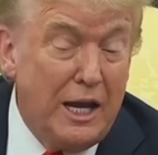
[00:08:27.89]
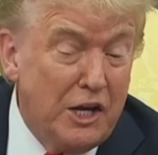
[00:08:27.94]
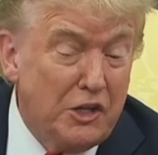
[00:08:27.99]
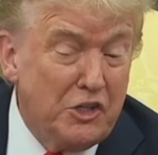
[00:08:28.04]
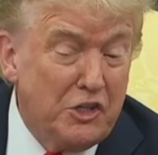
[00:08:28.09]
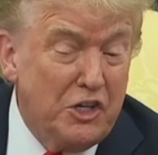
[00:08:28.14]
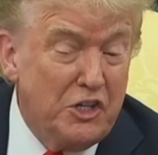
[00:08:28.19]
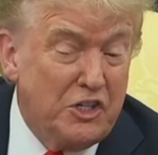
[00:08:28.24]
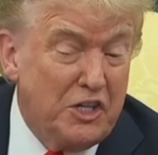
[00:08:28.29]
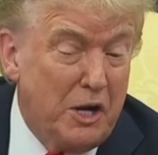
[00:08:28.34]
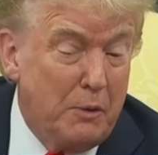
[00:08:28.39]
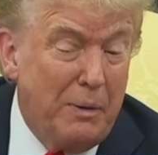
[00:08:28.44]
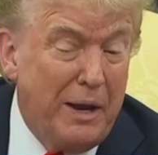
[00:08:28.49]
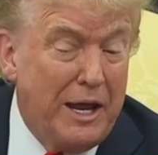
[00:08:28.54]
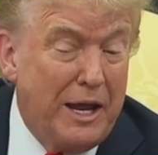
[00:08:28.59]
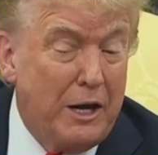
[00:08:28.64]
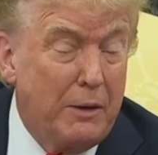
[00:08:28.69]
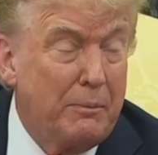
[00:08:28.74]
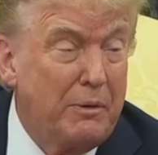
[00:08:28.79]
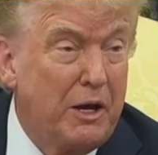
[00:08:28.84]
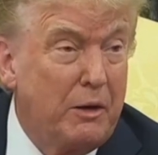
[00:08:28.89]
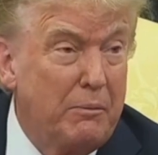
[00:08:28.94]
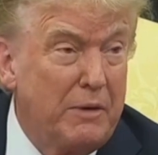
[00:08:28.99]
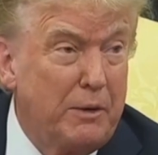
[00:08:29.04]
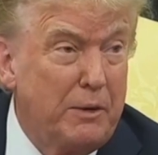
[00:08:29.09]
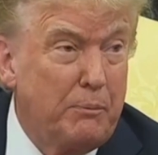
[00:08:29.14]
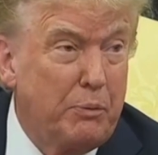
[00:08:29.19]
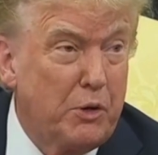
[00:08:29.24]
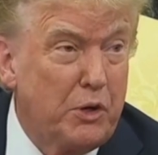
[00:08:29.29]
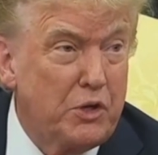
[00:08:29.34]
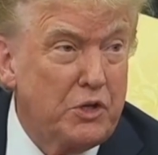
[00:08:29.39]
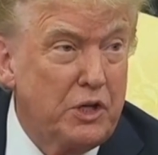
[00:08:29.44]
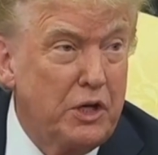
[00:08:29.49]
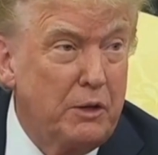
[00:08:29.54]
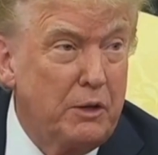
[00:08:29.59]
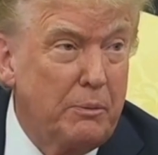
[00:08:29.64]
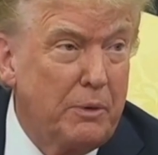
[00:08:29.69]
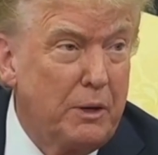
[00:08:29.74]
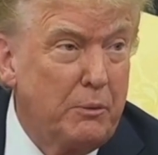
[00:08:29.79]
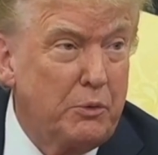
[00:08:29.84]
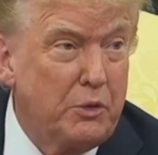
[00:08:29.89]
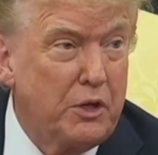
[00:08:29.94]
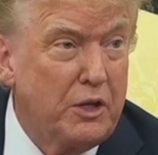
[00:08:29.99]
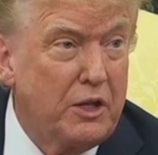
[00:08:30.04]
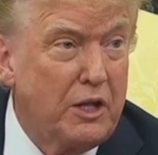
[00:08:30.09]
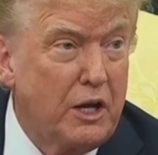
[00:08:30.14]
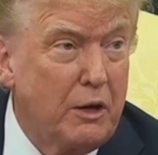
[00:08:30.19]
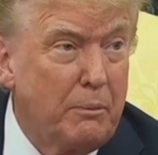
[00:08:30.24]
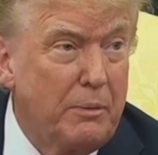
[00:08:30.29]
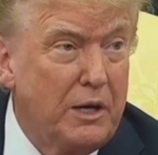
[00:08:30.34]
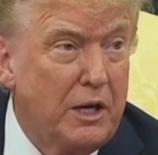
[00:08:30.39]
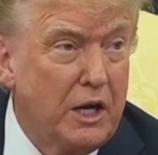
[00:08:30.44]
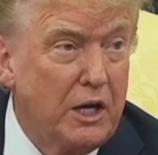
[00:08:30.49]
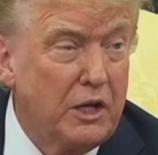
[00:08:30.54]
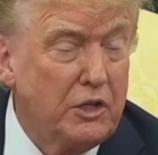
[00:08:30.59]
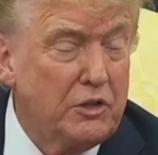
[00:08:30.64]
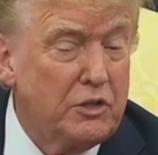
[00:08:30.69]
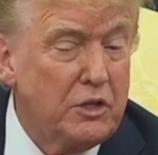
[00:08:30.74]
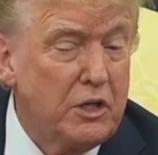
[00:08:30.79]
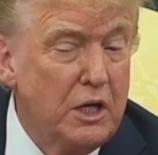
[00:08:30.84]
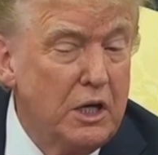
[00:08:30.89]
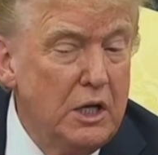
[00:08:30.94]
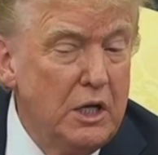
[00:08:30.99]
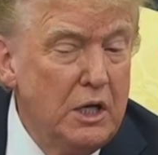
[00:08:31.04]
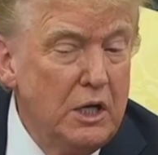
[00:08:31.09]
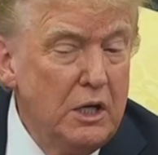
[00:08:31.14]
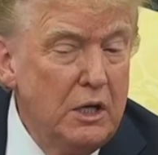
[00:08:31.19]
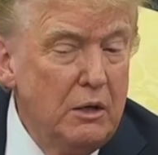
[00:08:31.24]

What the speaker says: And he hasn't said bad about me personally, but I'm sure that'll be next.